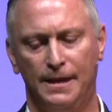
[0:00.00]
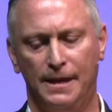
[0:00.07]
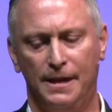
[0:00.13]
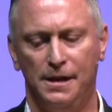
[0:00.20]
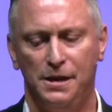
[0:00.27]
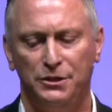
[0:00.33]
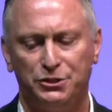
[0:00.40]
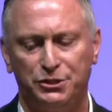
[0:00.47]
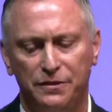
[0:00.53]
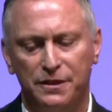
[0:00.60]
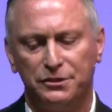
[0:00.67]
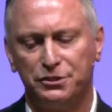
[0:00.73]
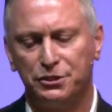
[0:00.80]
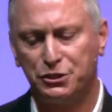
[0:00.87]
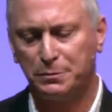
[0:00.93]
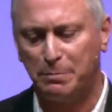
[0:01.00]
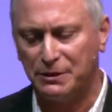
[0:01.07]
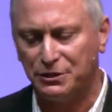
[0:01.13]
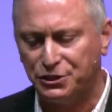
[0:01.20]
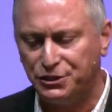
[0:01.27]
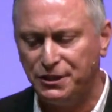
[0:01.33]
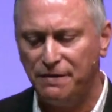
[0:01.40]
You see, this is
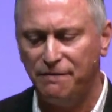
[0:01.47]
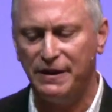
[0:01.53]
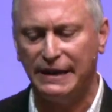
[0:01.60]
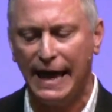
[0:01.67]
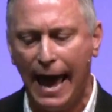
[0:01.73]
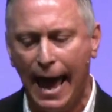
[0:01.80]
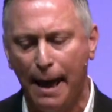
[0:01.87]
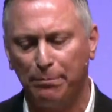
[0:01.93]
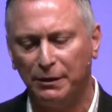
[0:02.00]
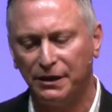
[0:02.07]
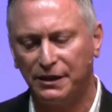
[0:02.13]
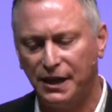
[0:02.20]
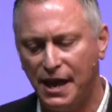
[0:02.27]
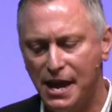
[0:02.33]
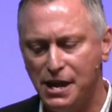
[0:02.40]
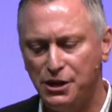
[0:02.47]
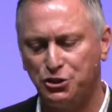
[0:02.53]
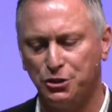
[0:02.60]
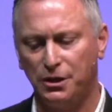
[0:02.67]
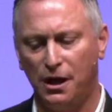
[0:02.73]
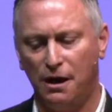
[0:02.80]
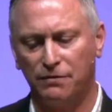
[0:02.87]
specific application
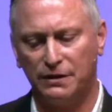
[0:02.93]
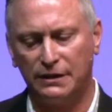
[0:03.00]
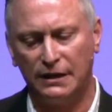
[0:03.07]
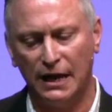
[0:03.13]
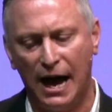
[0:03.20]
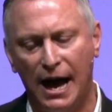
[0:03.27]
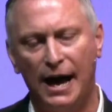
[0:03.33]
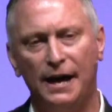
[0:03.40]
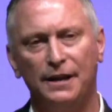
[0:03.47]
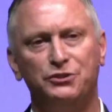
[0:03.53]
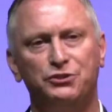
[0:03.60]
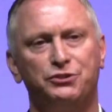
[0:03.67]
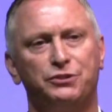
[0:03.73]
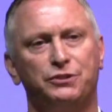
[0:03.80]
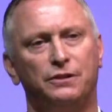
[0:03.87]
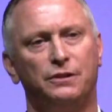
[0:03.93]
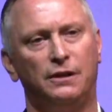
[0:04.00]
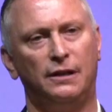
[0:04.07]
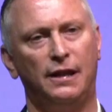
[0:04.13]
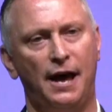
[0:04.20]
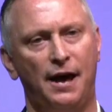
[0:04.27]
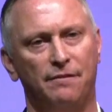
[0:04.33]
of God's
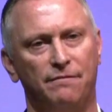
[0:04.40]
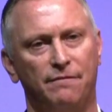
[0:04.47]
love.